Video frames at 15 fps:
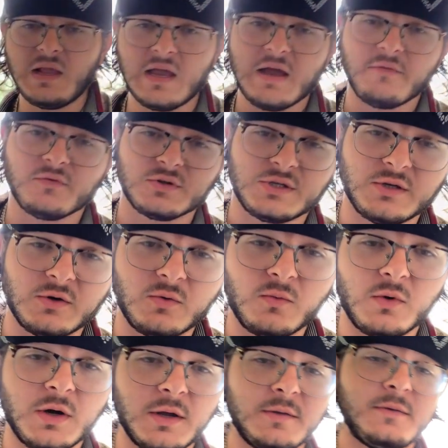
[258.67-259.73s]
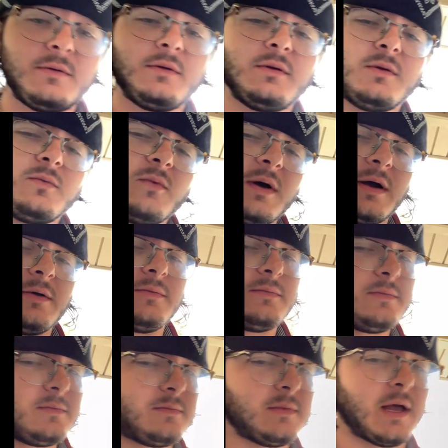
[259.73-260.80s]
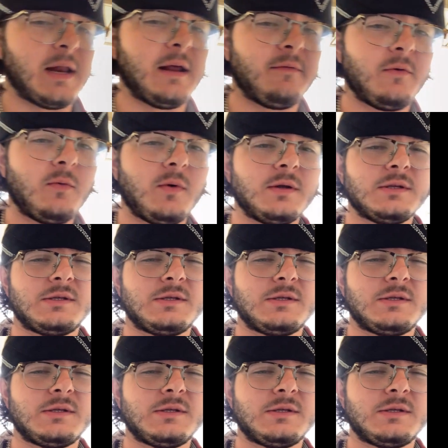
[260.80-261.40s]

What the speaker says: Every single one, well, not everyone.